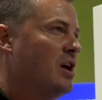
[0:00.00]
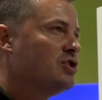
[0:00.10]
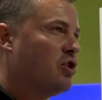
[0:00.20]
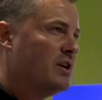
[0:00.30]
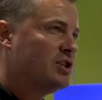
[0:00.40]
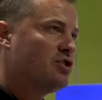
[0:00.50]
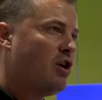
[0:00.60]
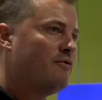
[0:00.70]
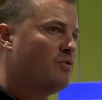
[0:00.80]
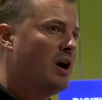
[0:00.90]
Sure. So this
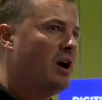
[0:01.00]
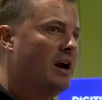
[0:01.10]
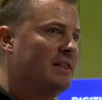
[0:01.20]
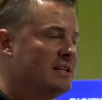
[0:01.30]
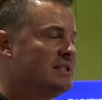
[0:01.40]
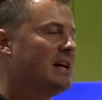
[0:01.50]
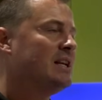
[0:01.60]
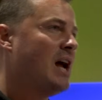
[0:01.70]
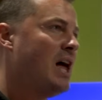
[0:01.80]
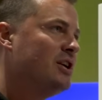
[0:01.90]
software and this
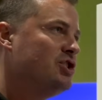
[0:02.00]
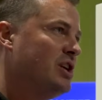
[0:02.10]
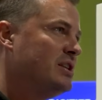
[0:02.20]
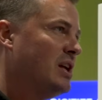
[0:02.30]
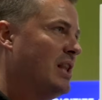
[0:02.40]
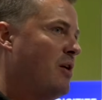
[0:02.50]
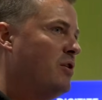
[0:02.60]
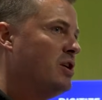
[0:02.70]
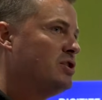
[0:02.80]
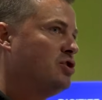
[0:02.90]
technology is
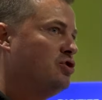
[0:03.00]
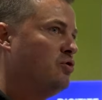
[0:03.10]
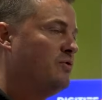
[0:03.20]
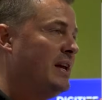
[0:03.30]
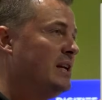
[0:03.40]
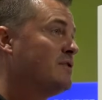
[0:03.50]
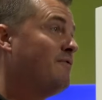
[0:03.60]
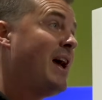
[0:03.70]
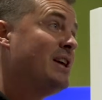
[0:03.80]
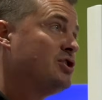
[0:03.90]
allowing us to do things
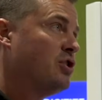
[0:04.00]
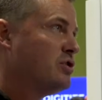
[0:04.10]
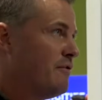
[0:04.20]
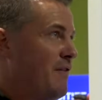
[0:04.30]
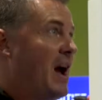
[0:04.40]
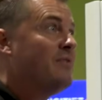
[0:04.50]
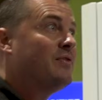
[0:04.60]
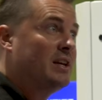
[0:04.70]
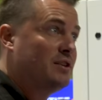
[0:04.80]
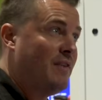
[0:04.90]
faster, to find
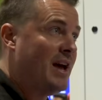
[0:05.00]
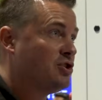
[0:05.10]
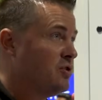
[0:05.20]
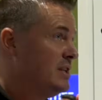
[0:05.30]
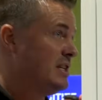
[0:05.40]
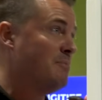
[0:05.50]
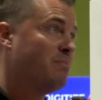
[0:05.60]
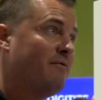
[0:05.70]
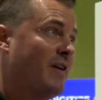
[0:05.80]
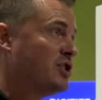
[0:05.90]
things faster, right. these
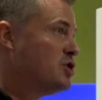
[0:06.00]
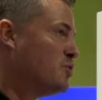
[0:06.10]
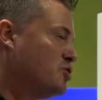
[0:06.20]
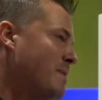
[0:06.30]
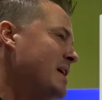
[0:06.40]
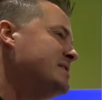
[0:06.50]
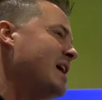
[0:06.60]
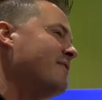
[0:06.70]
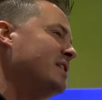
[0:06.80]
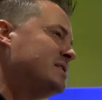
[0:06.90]
imperfections. Would you mind
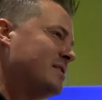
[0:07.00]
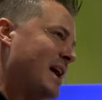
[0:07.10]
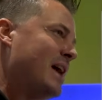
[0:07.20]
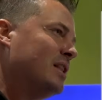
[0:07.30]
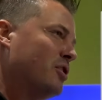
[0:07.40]
diving into that a